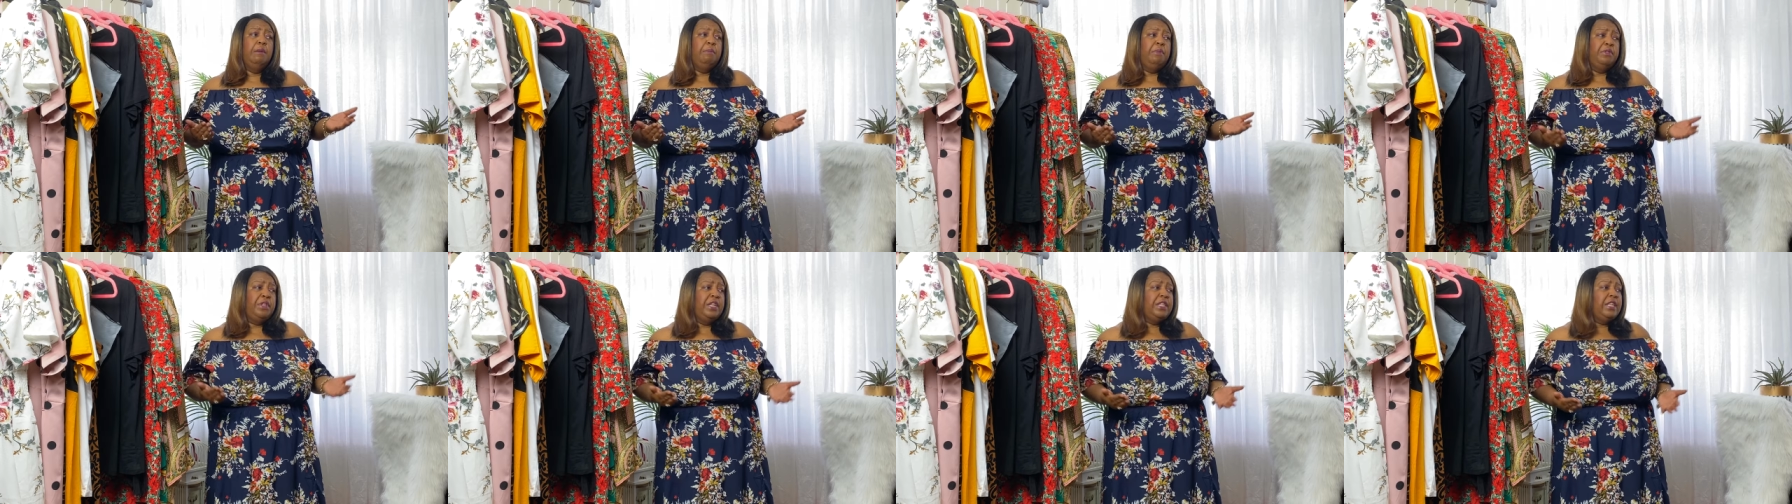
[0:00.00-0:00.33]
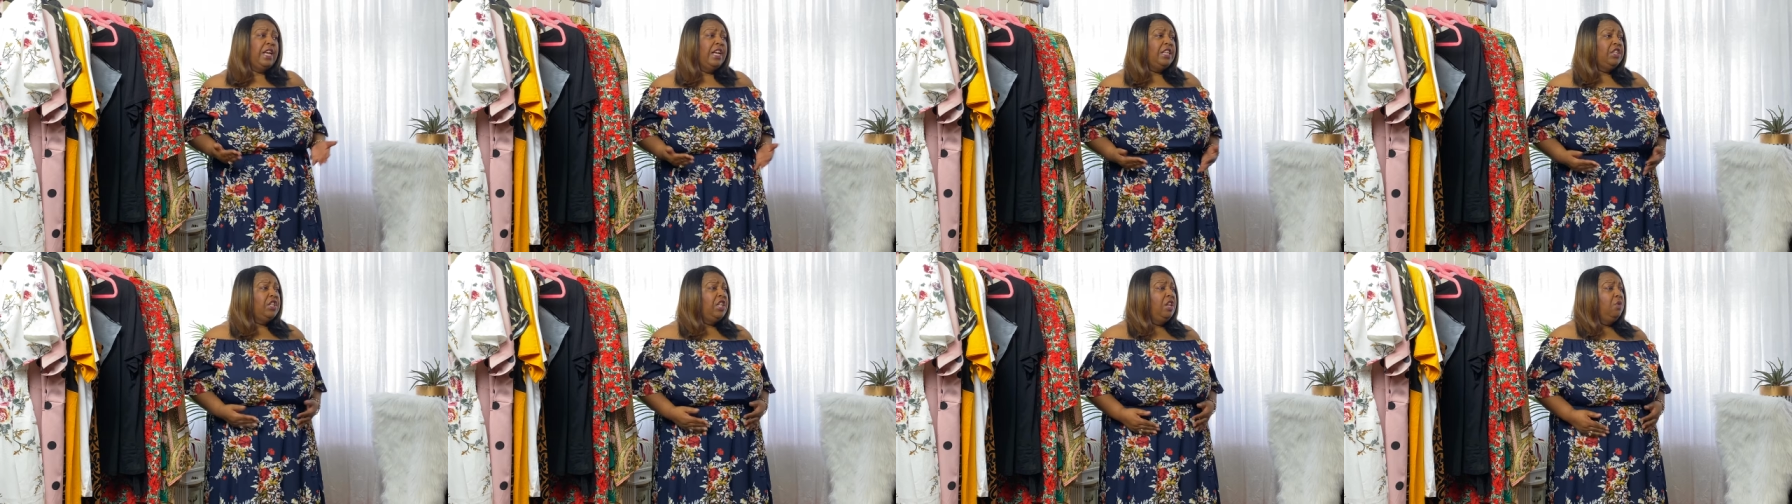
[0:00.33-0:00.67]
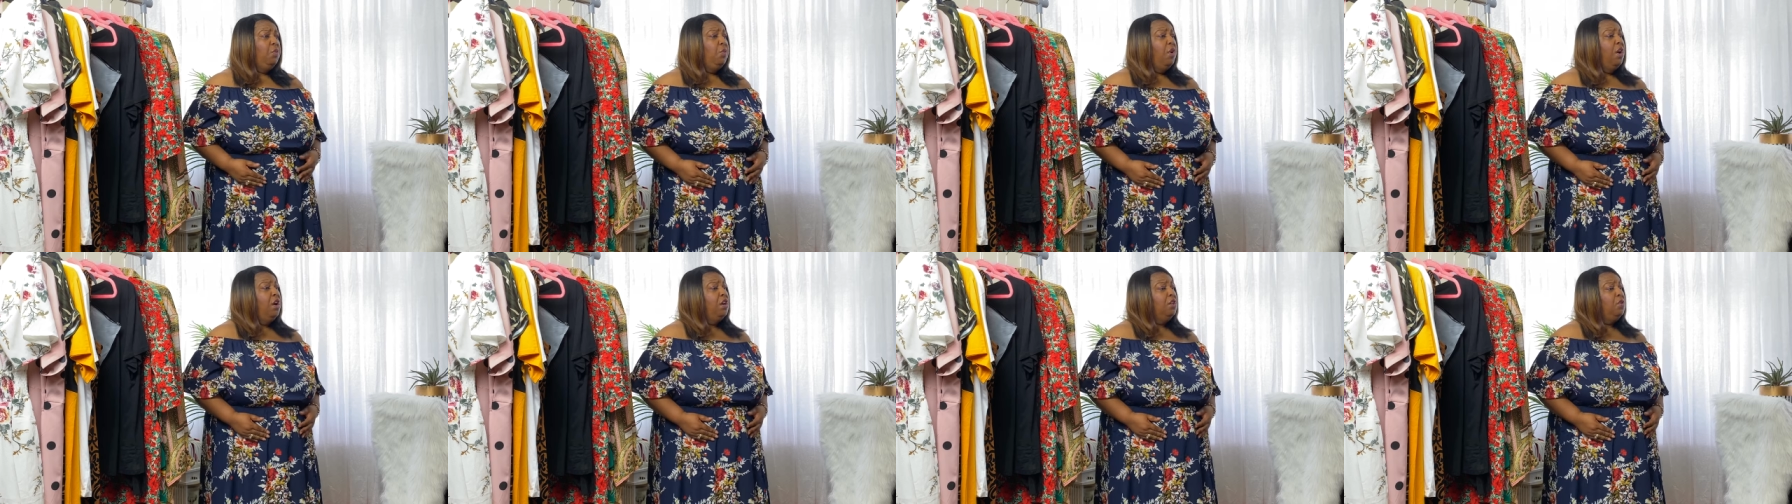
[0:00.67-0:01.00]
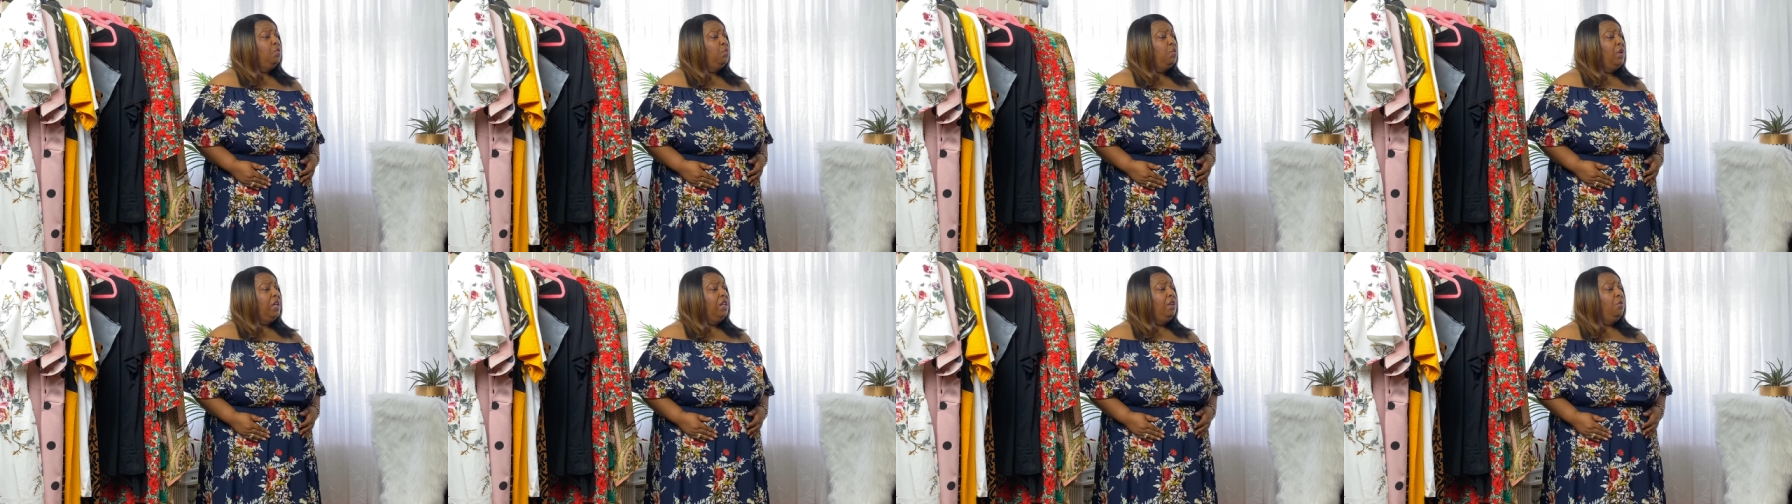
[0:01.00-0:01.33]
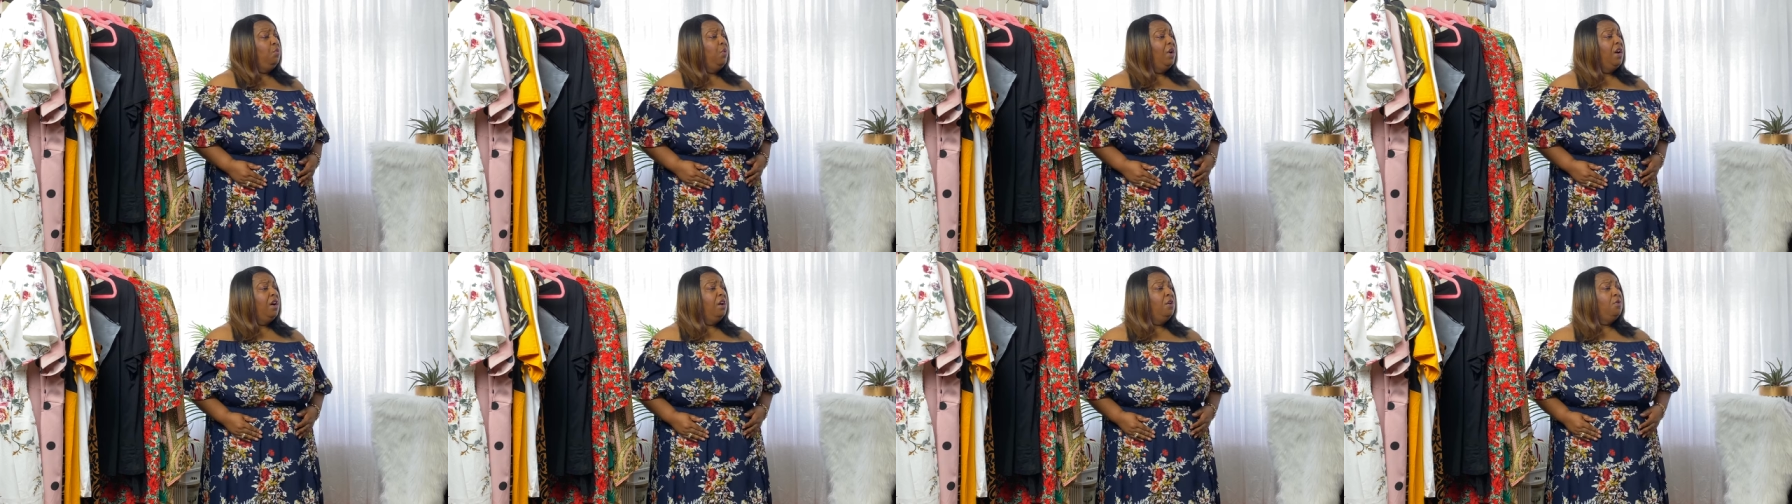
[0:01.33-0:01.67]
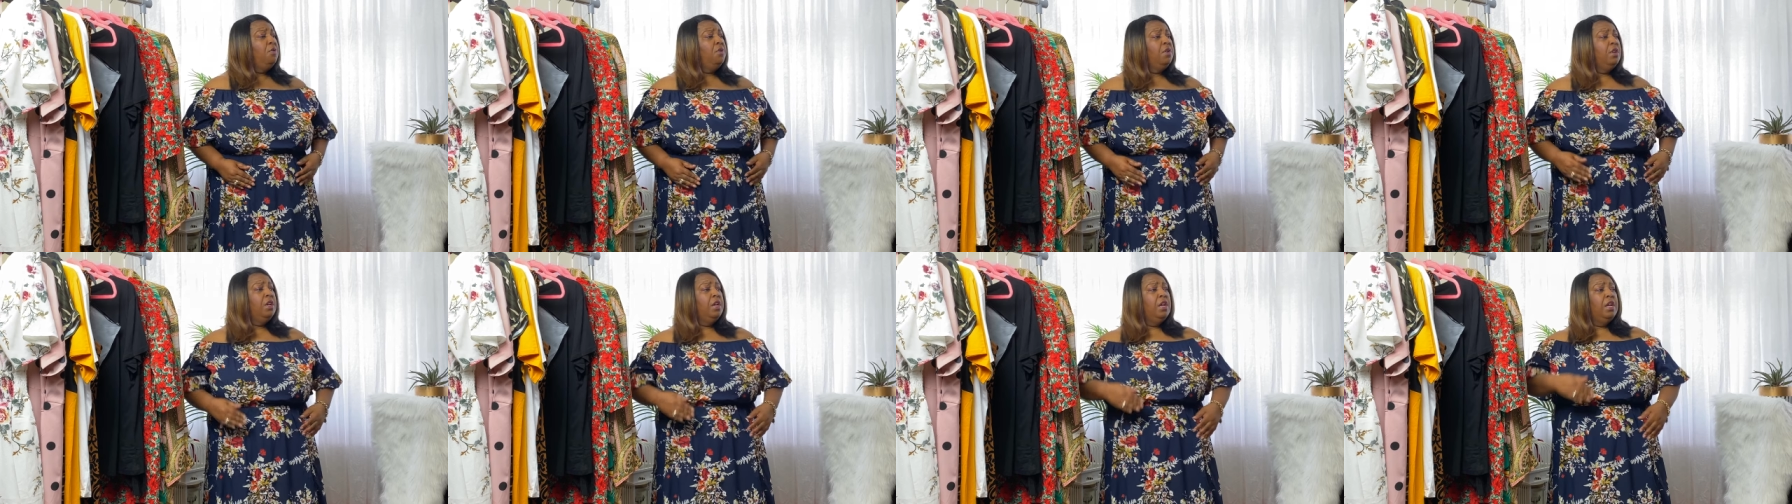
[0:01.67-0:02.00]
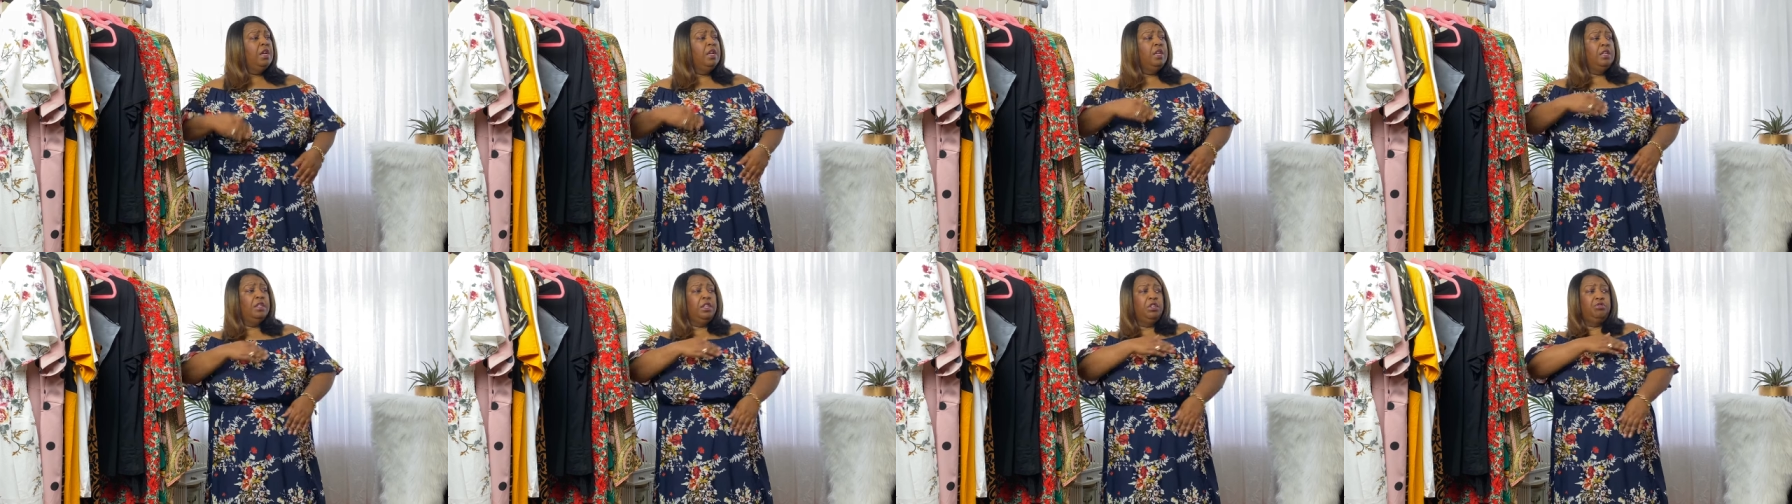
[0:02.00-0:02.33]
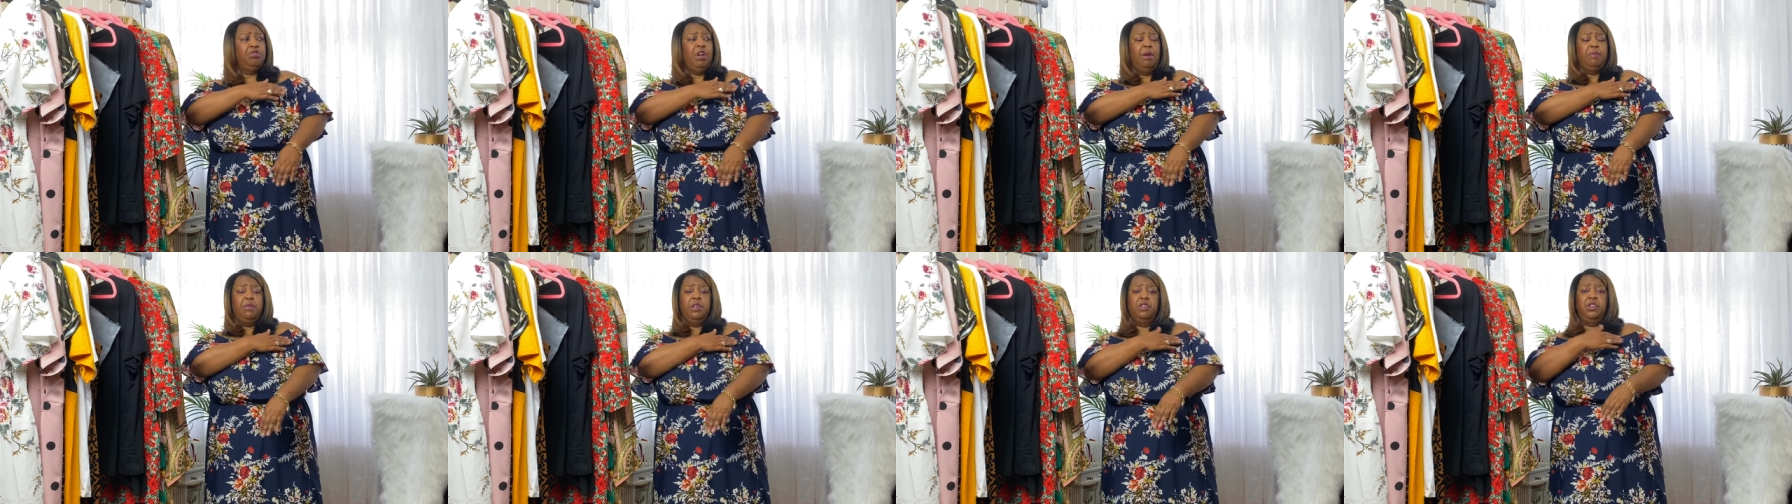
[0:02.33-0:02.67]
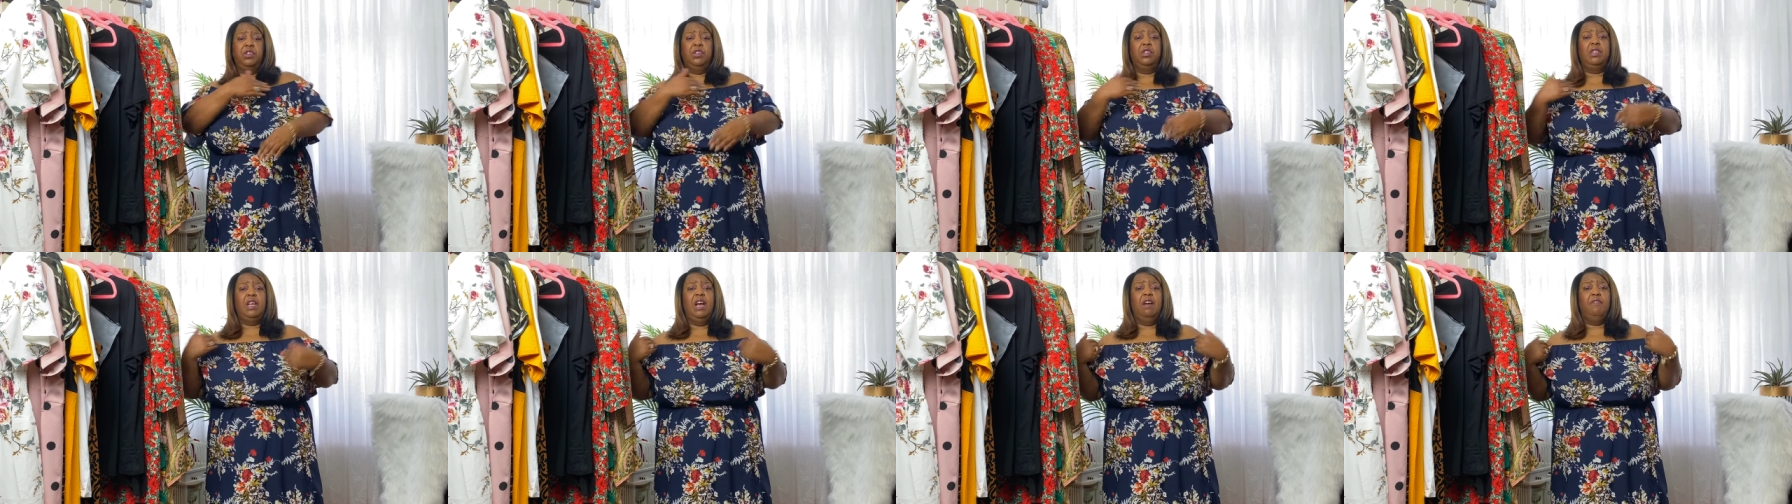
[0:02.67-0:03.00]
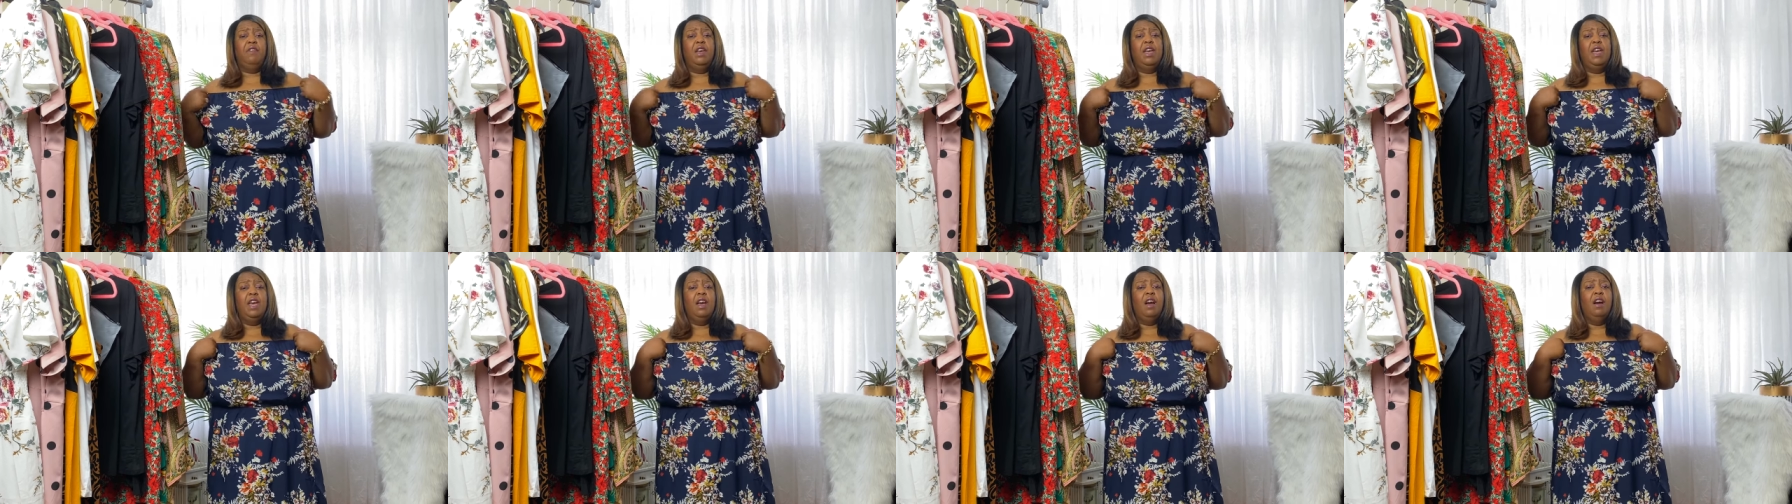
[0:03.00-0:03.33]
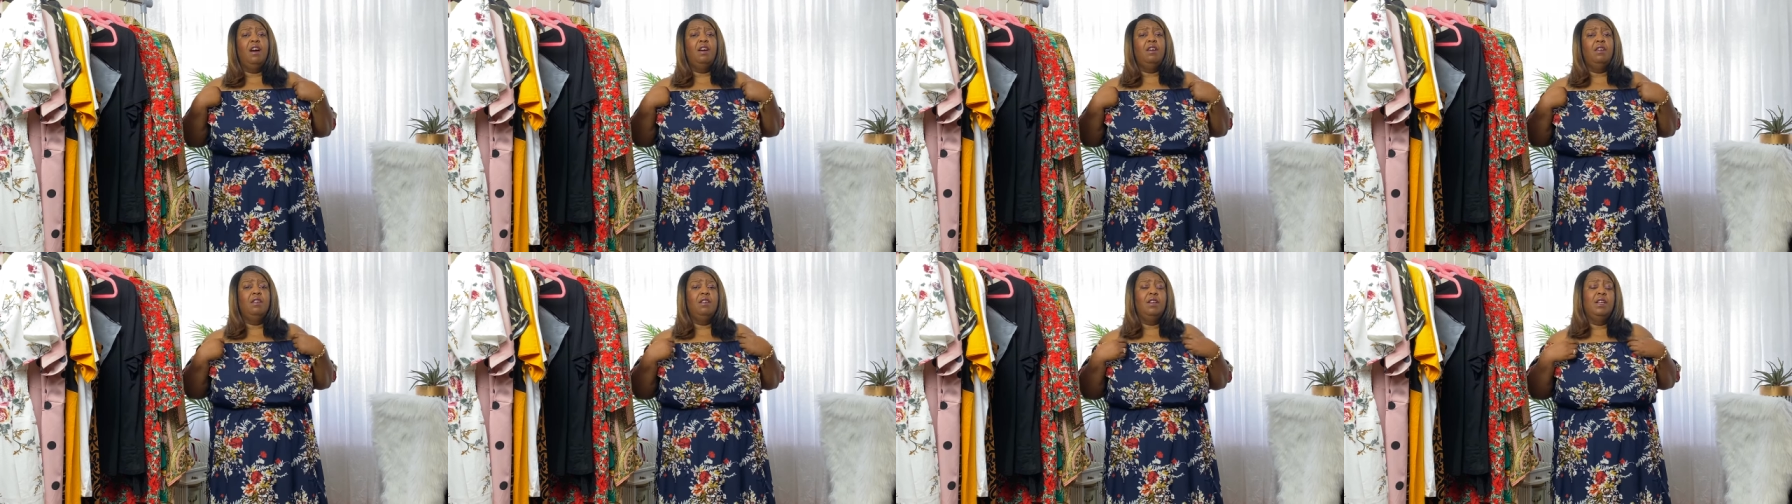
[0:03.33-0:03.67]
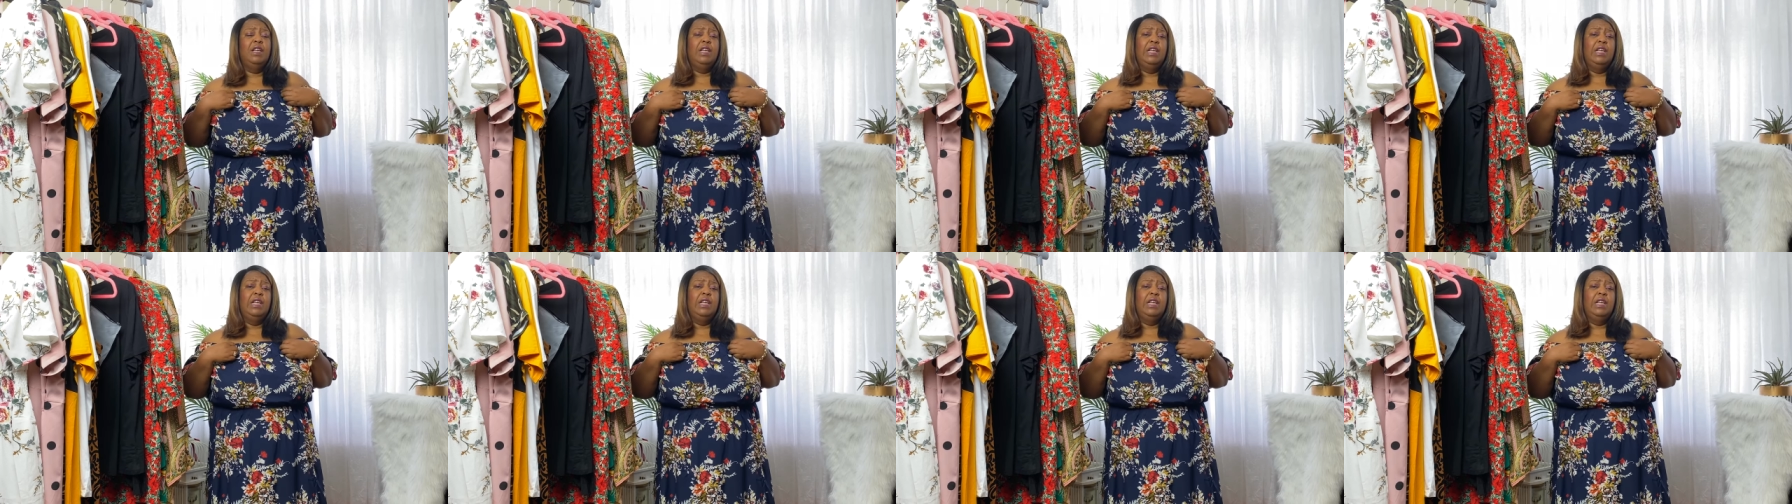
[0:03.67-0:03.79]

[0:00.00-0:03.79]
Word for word: But this actually works really well. The straps are just down here.